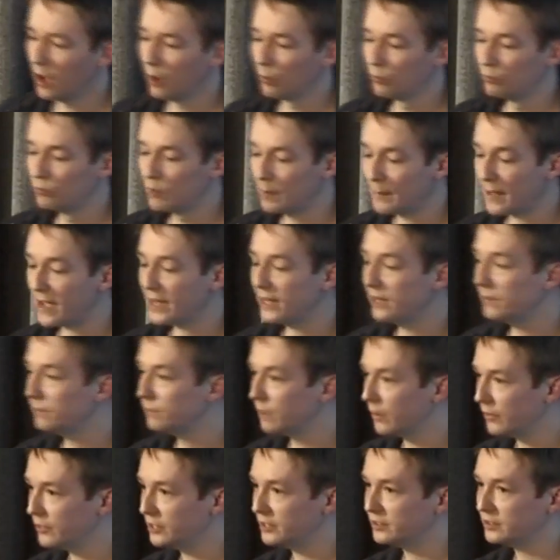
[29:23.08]
remain
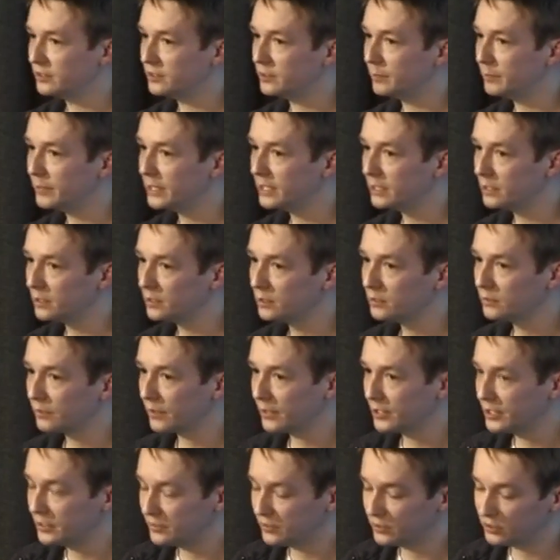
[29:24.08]
very easy to build,
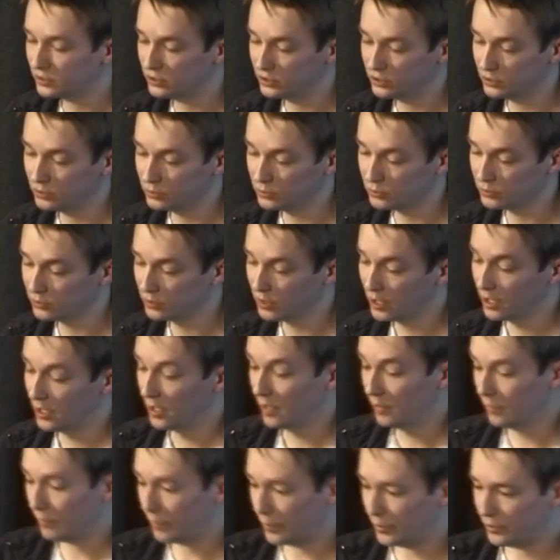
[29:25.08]
very easy to use,
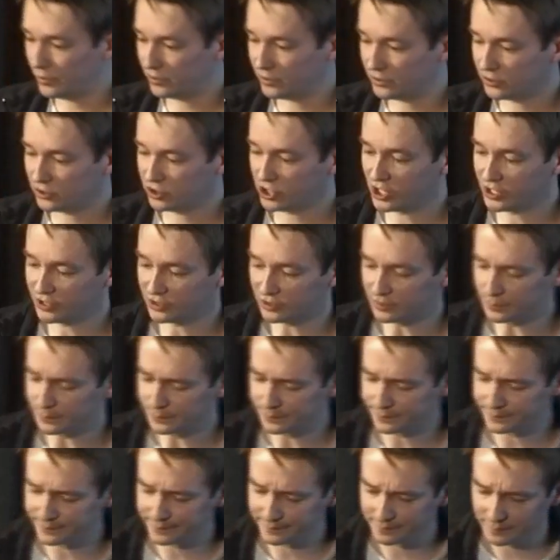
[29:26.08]
very easy to change.
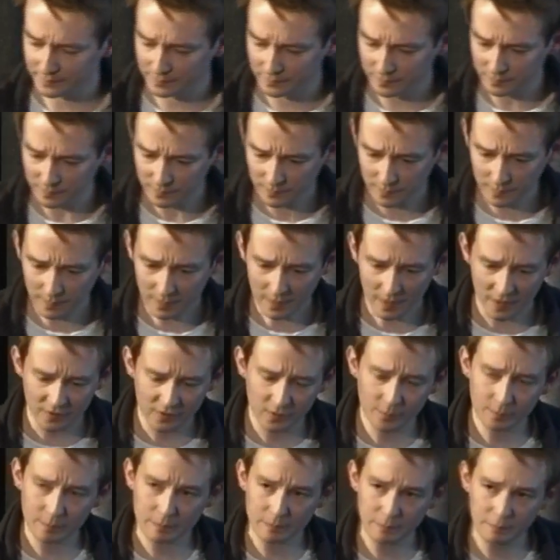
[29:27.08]
There's
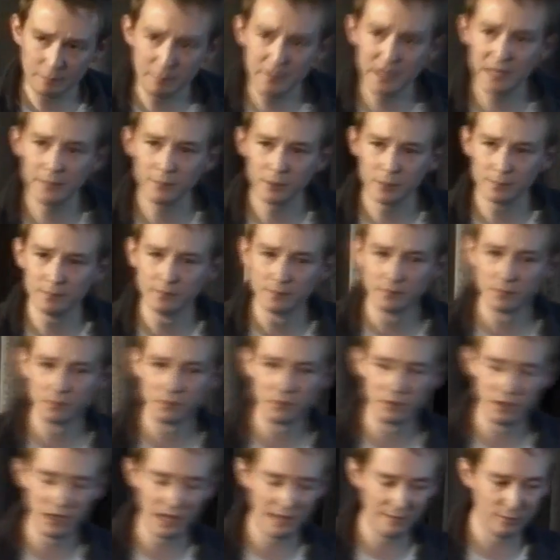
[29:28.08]
a minimum
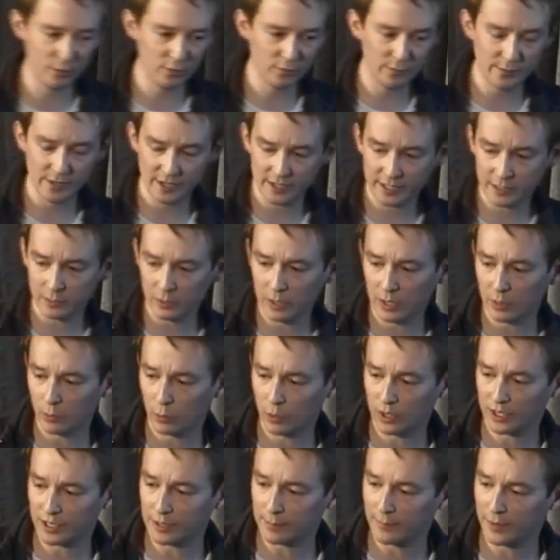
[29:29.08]
level of
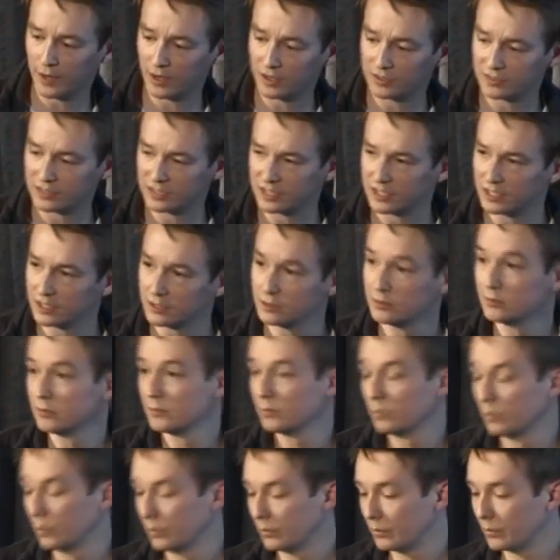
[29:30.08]
working parts here,
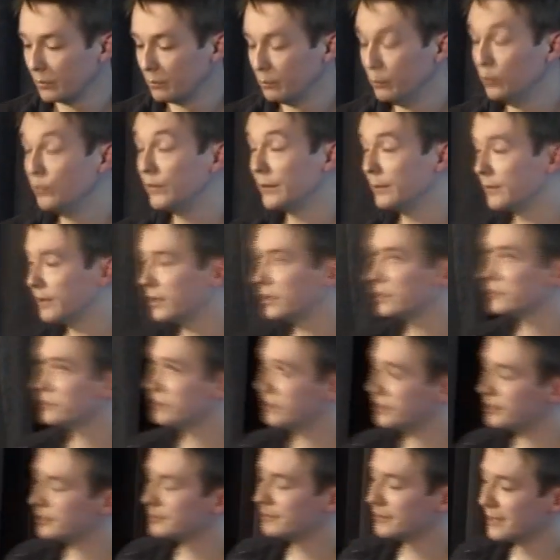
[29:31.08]
moving parts
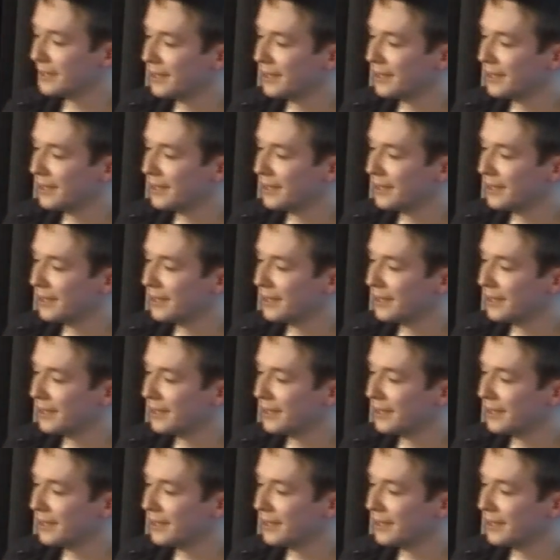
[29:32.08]
here.